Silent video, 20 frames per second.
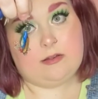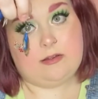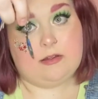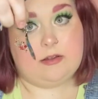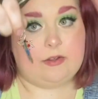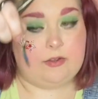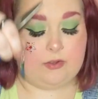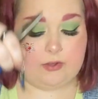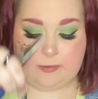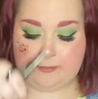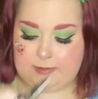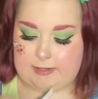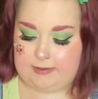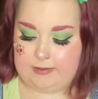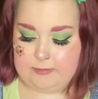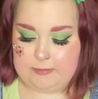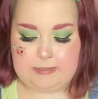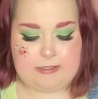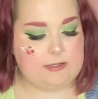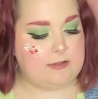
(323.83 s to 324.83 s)
You can make
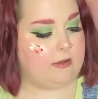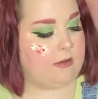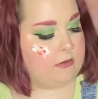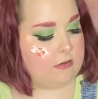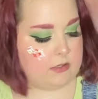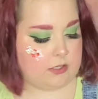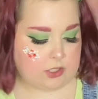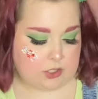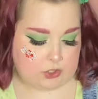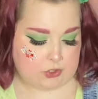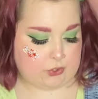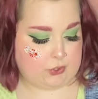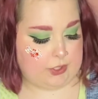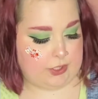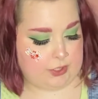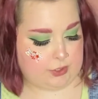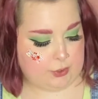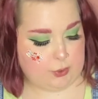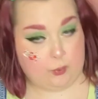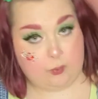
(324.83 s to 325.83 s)
them as long or short
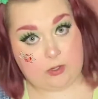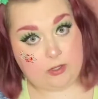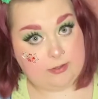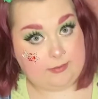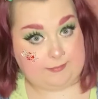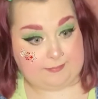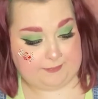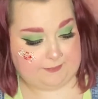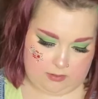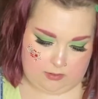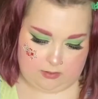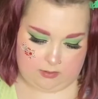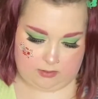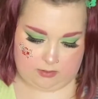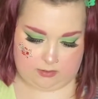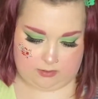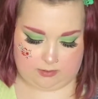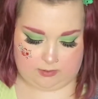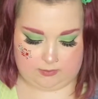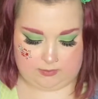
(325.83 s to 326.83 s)
as you want.
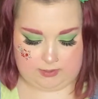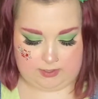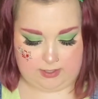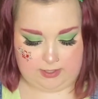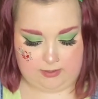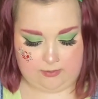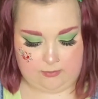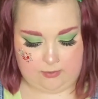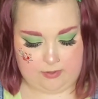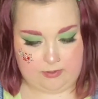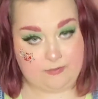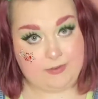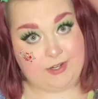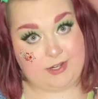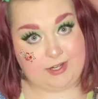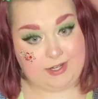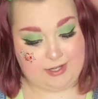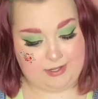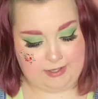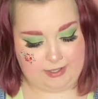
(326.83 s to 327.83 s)
You take one of your
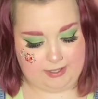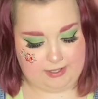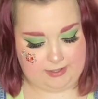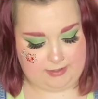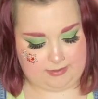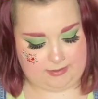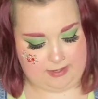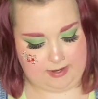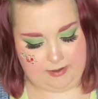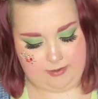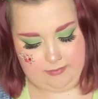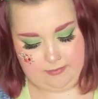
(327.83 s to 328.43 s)
earrings now,